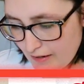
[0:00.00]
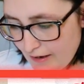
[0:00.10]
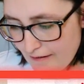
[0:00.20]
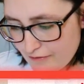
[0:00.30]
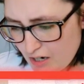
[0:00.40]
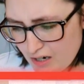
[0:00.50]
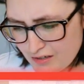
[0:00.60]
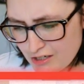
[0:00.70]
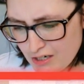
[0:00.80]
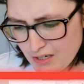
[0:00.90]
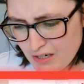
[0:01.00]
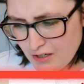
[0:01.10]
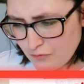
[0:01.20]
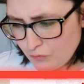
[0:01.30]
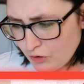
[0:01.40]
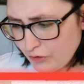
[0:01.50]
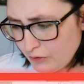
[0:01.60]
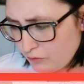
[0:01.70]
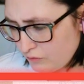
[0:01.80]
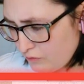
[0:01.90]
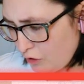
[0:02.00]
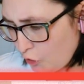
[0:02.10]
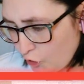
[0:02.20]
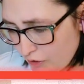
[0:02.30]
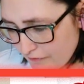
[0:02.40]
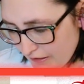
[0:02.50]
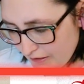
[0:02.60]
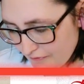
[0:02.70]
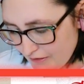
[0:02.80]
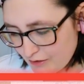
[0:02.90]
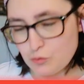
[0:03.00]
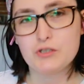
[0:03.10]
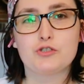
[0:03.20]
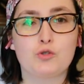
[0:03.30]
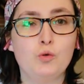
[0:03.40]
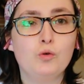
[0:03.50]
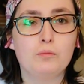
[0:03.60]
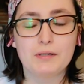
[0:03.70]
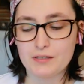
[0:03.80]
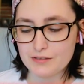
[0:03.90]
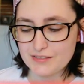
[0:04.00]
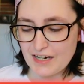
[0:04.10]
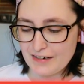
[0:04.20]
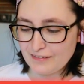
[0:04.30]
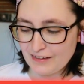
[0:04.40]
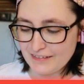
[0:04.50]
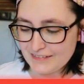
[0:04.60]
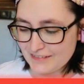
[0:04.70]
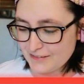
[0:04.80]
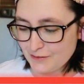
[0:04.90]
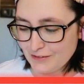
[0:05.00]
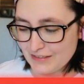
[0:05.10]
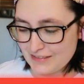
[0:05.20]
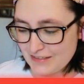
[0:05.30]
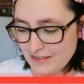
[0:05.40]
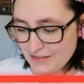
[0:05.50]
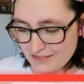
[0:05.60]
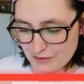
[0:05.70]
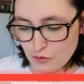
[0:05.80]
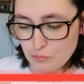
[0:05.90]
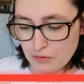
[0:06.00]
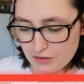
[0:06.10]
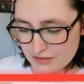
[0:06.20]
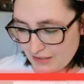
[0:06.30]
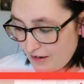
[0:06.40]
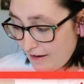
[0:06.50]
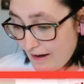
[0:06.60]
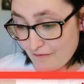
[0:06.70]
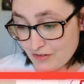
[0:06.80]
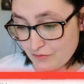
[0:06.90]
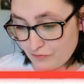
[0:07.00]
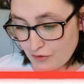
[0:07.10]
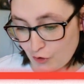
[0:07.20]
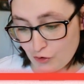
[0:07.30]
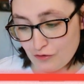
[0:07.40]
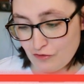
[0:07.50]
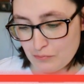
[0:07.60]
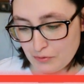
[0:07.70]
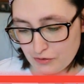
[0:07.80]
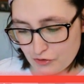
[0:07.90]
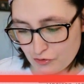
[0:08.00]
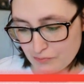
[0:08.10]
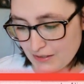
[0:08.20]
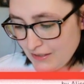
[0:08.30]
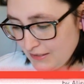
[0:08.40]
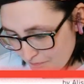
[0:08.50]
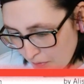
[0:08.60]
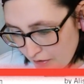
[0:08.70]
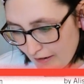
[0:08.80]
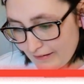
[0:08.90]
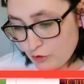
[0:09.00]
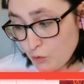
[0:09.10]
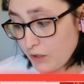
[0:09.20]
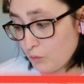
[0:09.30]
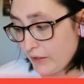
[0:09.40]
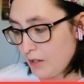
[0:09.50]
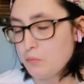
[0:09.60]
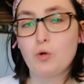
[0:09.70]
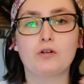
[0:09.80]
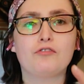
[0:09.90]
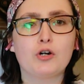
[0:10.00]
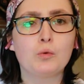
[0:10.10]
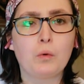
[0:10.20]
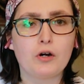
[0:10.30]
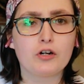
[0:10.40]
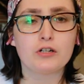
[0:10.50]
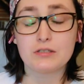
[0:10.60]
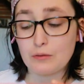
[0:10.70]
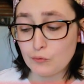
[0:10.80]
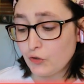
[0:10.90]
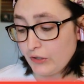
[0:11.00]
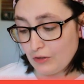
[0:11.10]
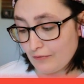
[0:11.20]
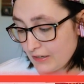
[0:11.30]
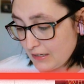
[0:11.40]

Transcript: I have not really heard of any of these, which is cool because I like to see new books that I haven't heard of on BookTube. But I do want to read more of her work because I really loved